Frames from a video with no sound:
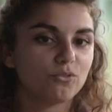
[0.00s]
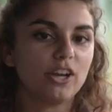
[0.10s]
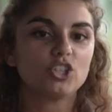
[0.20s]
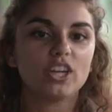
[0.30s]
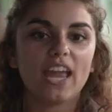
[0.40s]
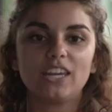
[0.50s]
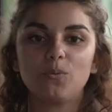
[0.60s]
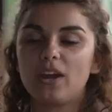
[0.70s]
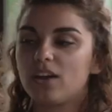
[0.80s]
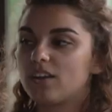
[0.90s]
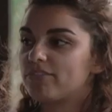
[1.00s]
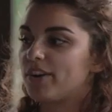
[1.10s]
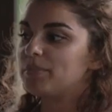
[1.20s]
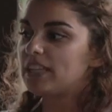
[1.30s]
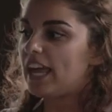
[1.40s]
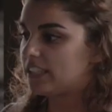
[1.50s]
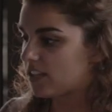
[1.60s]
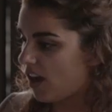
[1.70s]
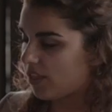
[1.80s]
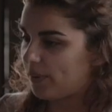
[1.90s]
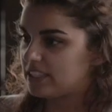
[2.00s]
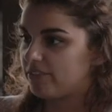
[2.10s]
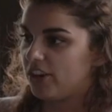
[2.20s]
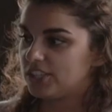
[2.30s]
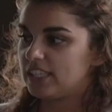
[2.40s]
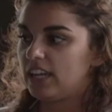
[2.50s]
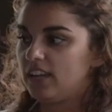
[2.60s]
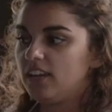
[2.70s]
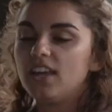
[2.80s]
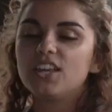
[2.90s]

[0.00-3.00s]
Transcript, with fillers: ranging anywhere from light all the way to varsity.